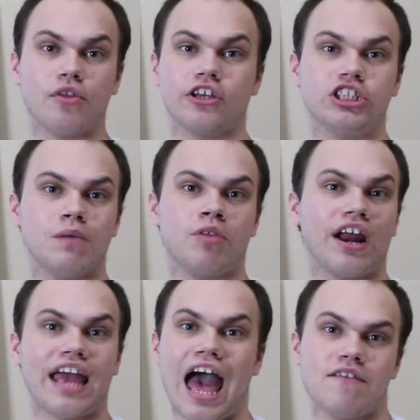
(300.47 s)
with a chip that
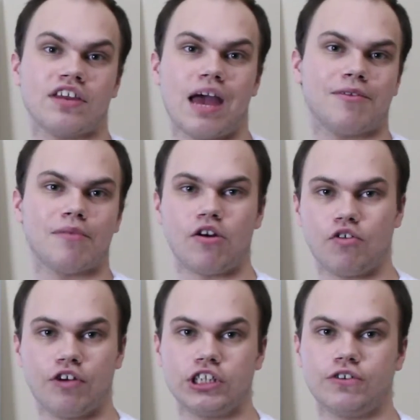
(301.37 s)
I haven't kept in my
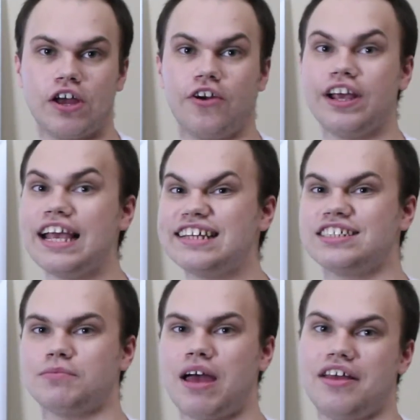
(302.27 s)
refrigerator
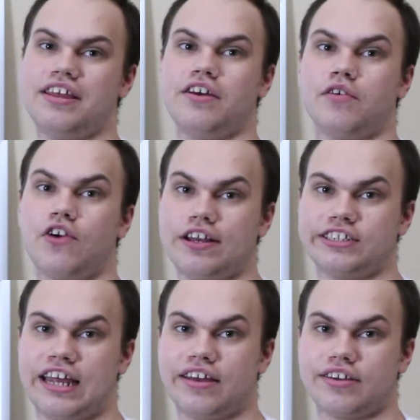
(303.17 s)
isn't my idea of a great
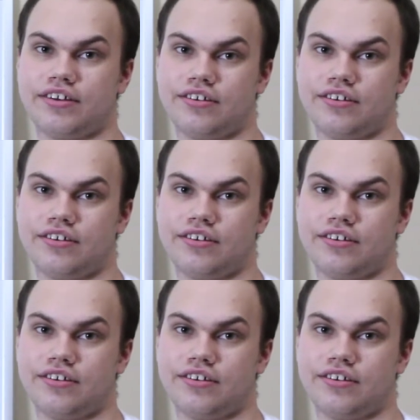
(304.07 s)
snack.